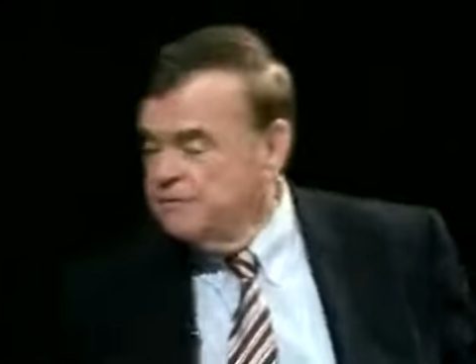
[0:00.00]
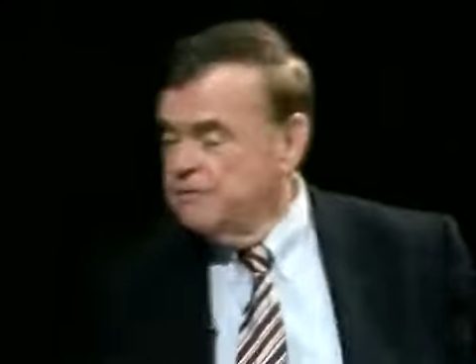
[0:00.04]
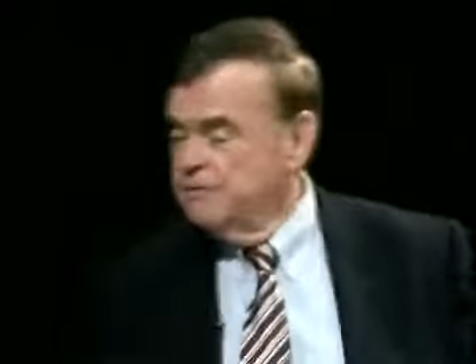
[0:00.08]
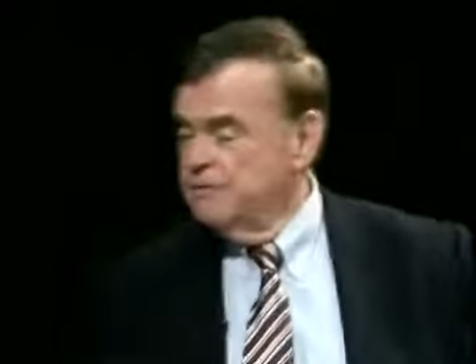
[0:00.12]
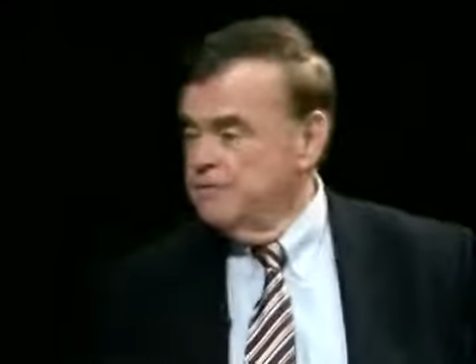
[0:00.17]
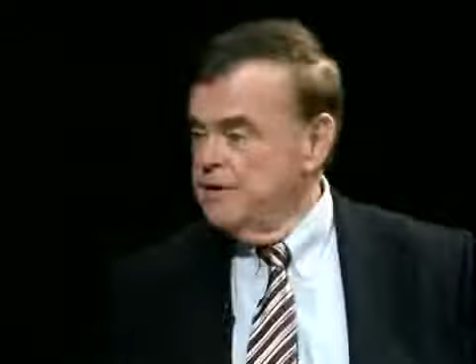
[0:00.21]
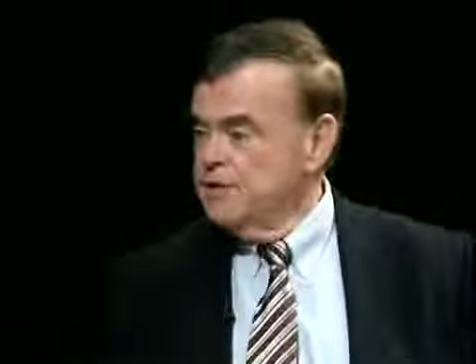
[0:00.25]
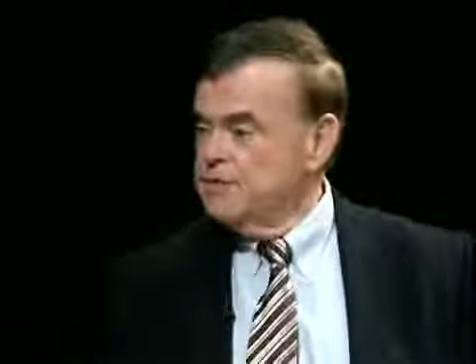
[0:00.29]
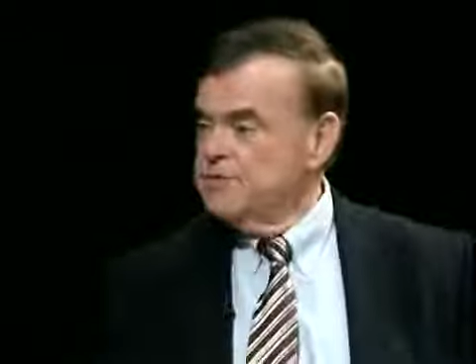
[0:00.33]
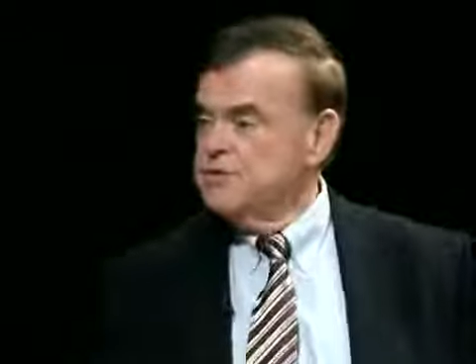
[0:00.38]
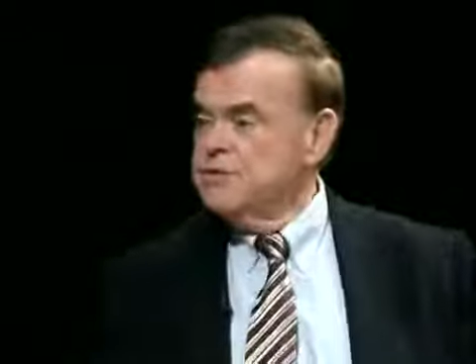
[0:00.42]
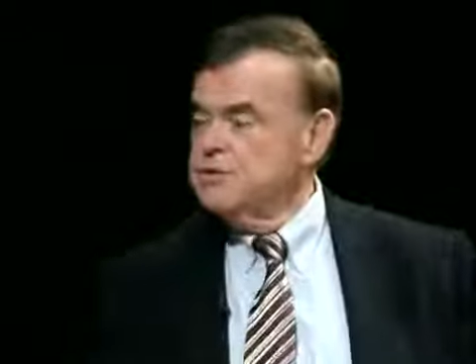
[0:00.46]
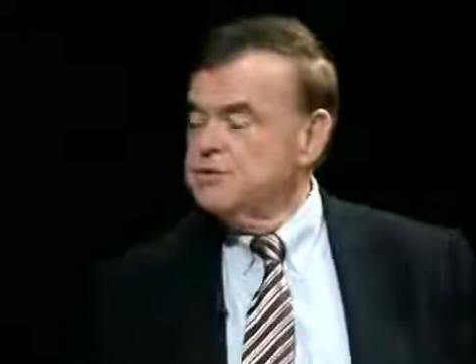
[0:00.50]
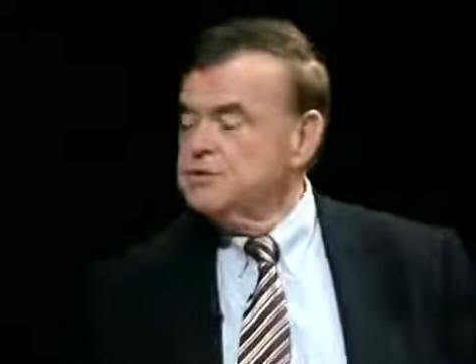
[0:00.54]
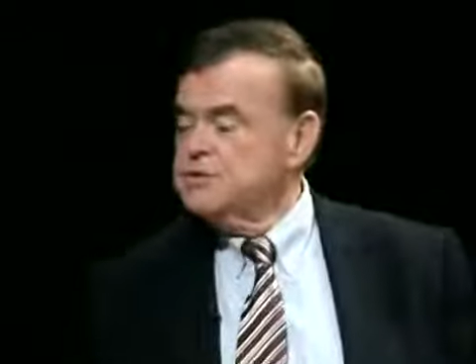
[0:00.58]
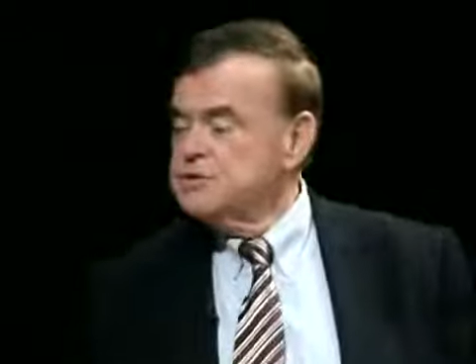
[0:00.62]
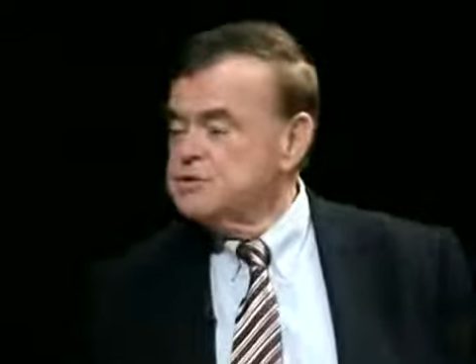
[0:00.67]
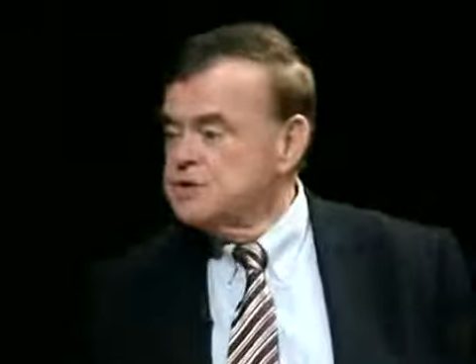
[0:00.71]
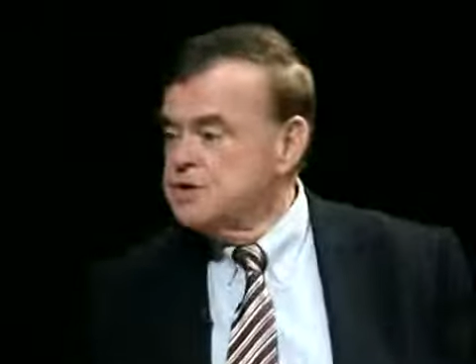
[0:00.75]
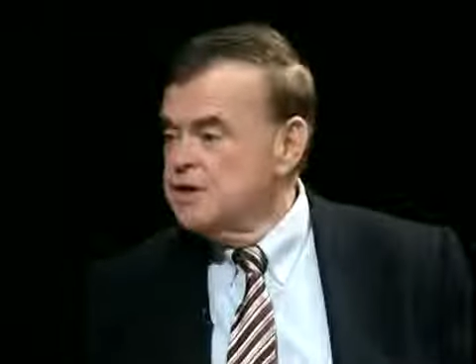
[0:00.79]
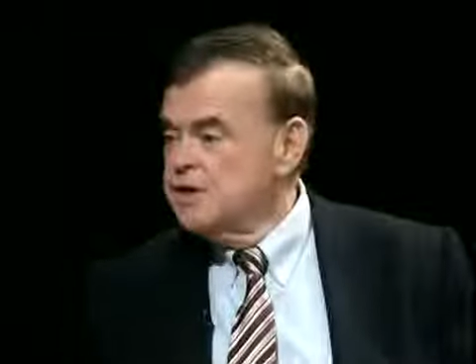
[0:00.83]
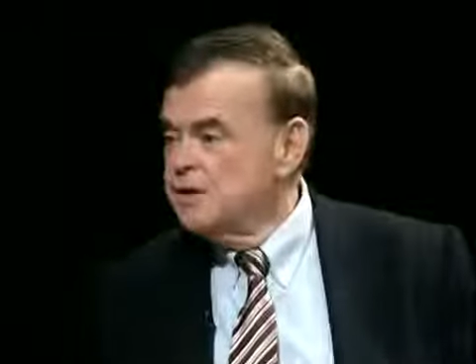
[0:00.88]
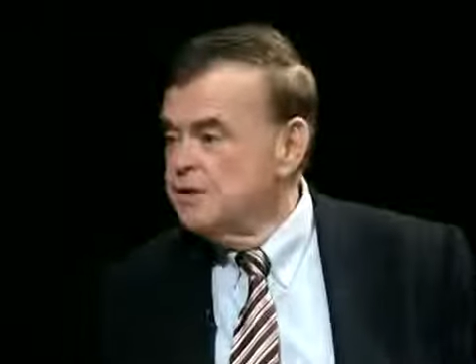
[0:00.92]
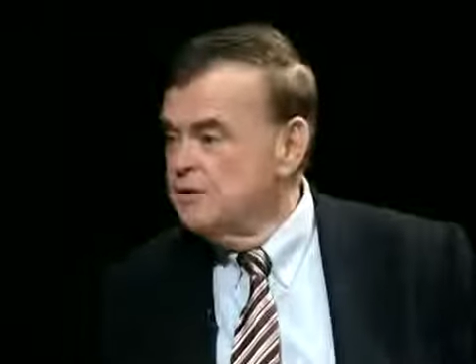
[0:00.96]

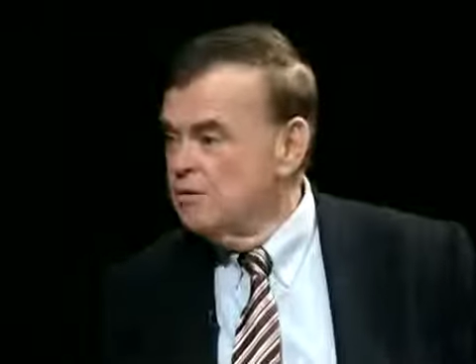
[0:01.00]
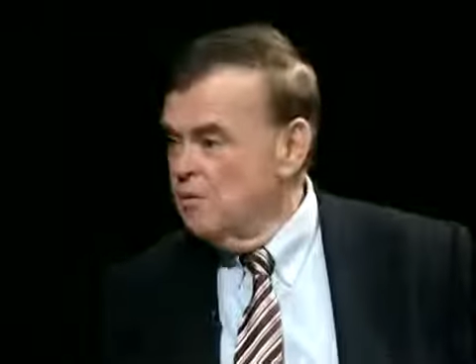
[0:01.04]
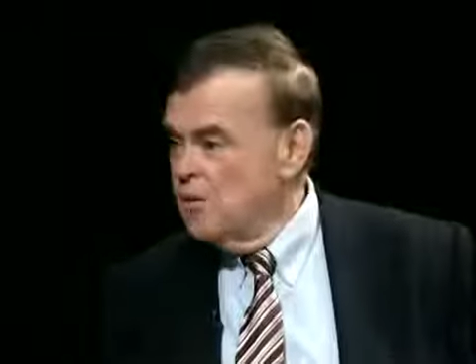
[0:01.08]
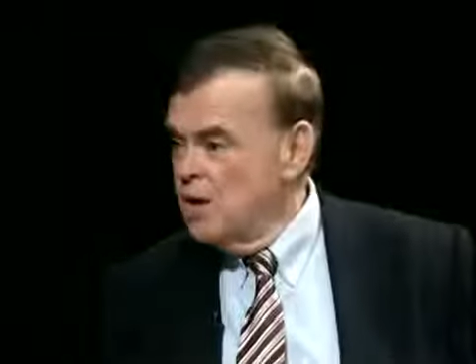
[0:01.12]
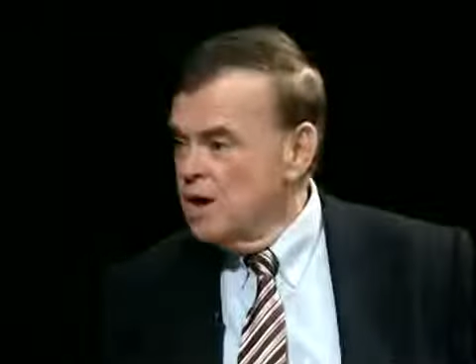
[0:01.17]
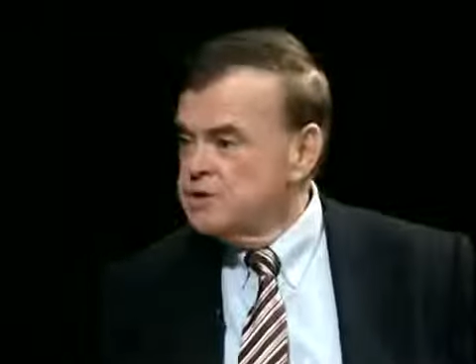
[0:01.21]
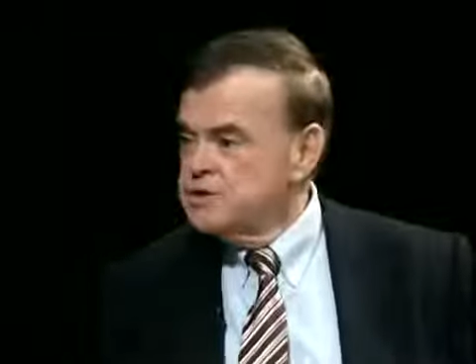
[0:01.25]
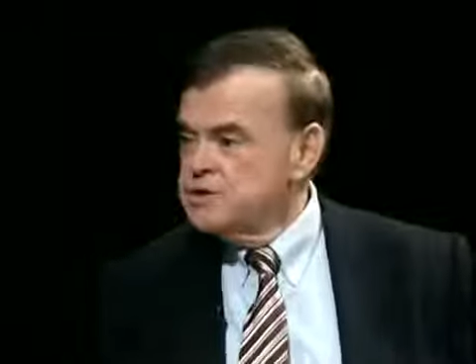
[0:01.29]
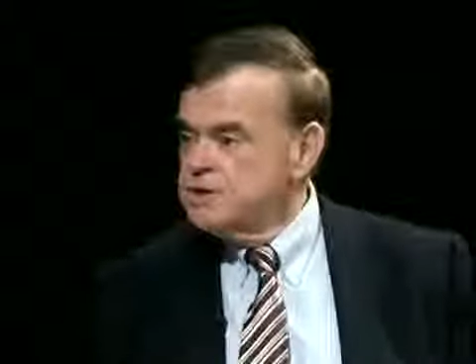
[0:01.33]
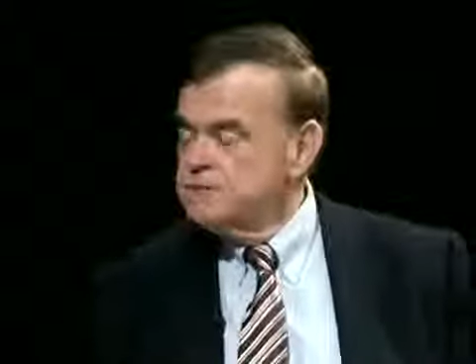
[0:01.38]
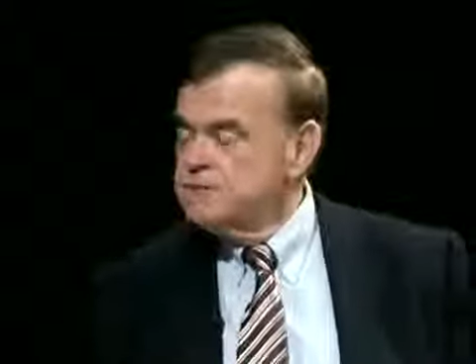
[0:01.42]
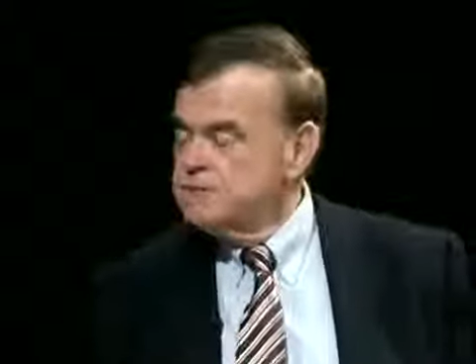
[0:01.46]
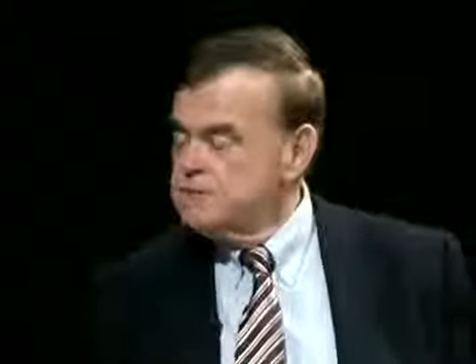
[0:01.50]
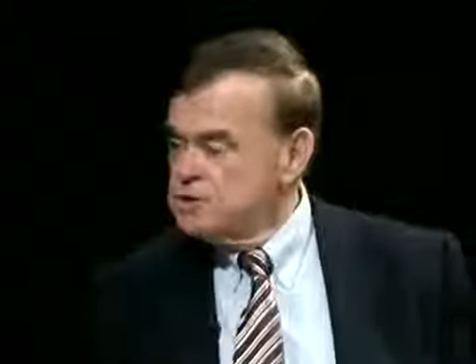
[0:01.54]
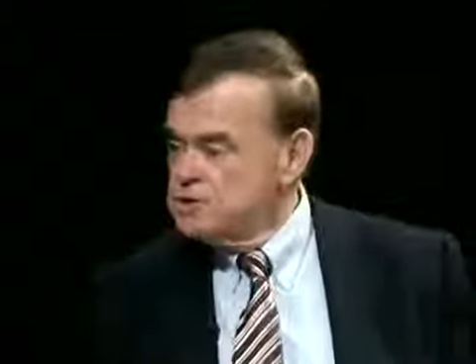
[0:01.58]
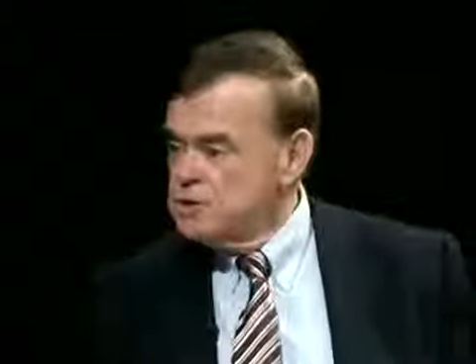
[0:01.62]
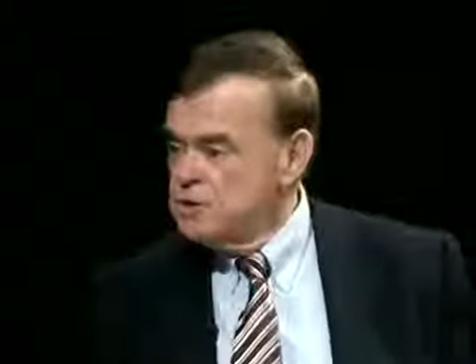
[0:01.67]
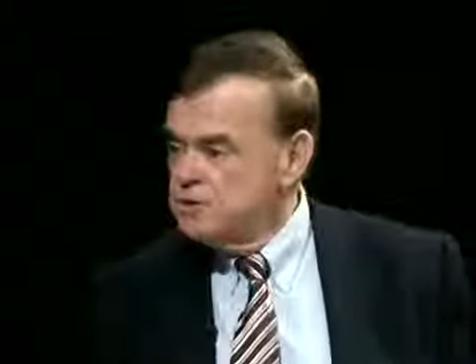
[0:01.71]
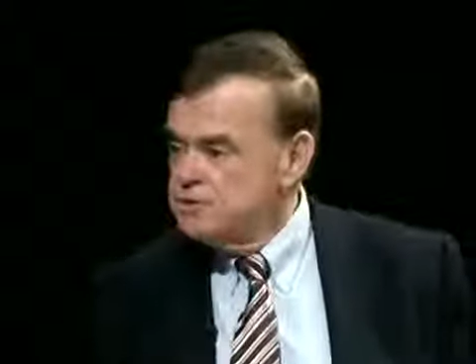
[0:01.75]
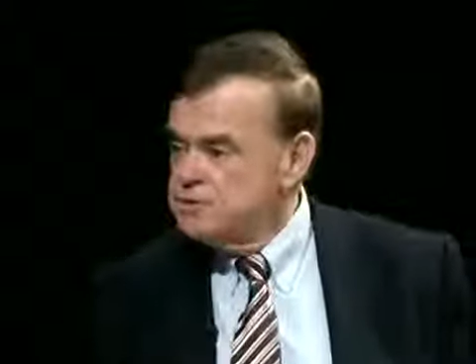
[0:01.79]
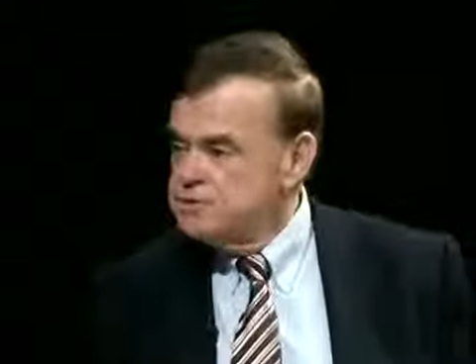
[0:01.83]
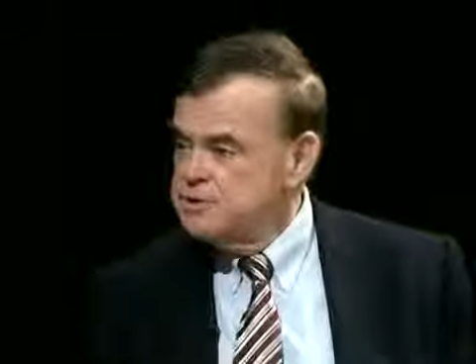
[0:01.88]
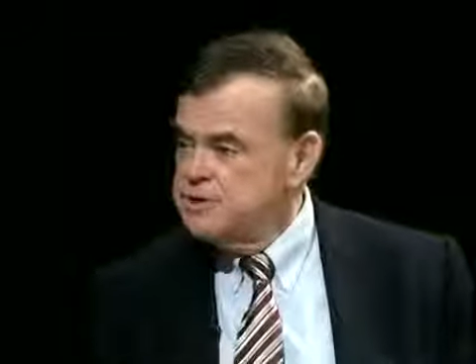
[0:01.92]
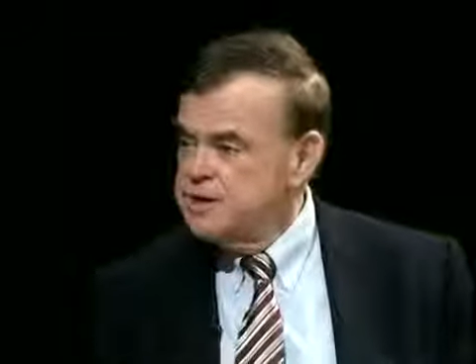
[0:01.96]
veterans watching the
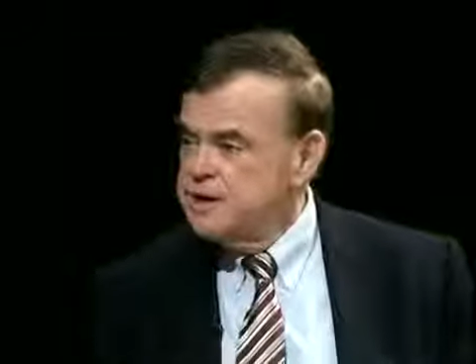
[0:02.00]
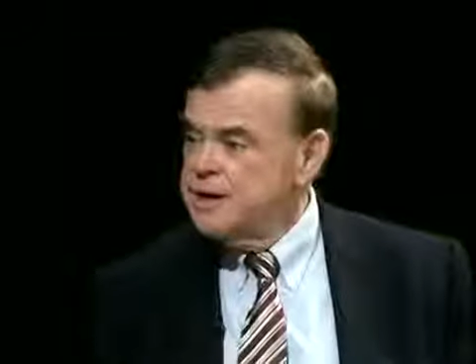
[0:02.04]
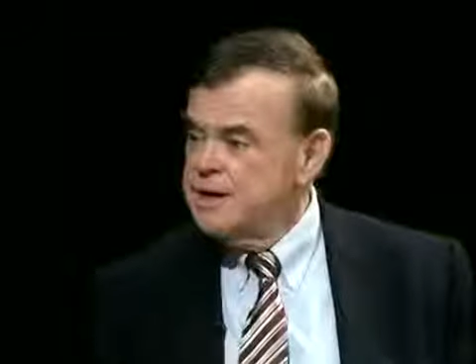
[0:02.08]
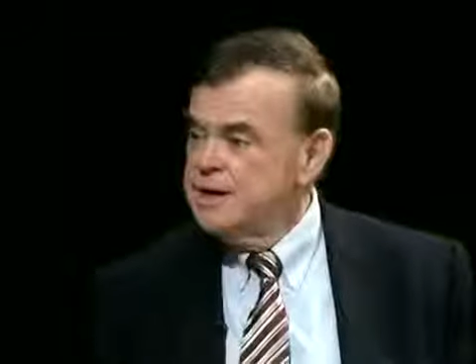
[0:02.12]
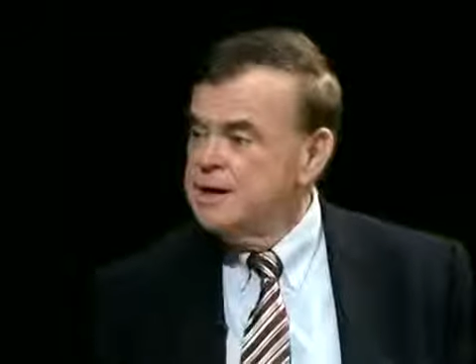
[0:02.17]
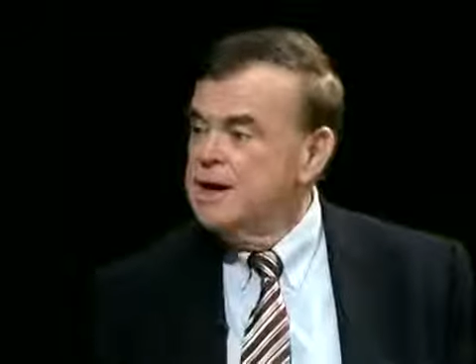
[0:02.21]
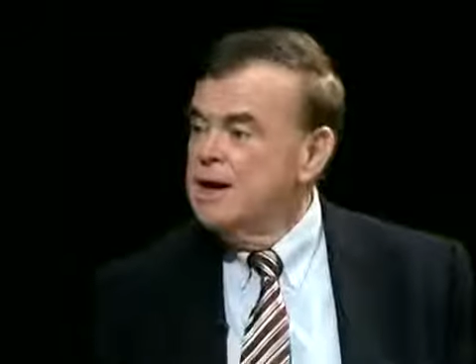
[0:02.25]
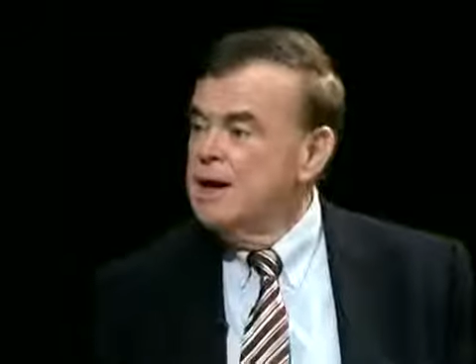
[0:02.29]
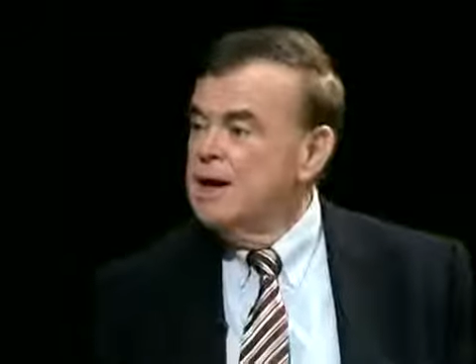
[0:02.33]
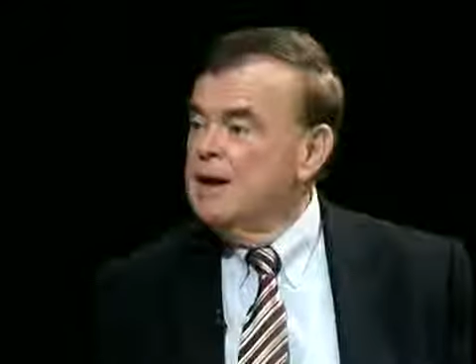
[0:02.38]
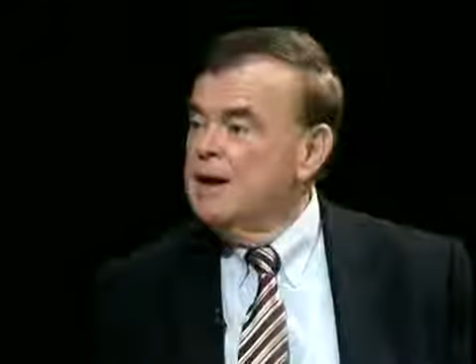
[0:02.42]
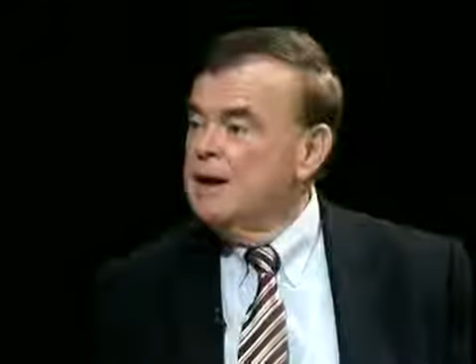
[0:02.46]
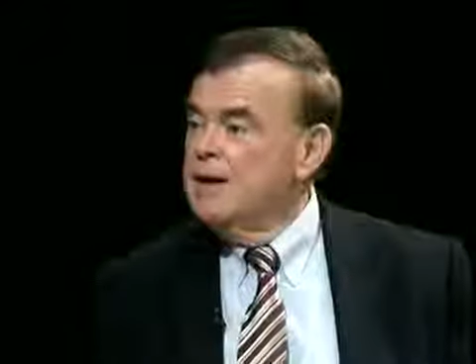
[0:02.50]
show today,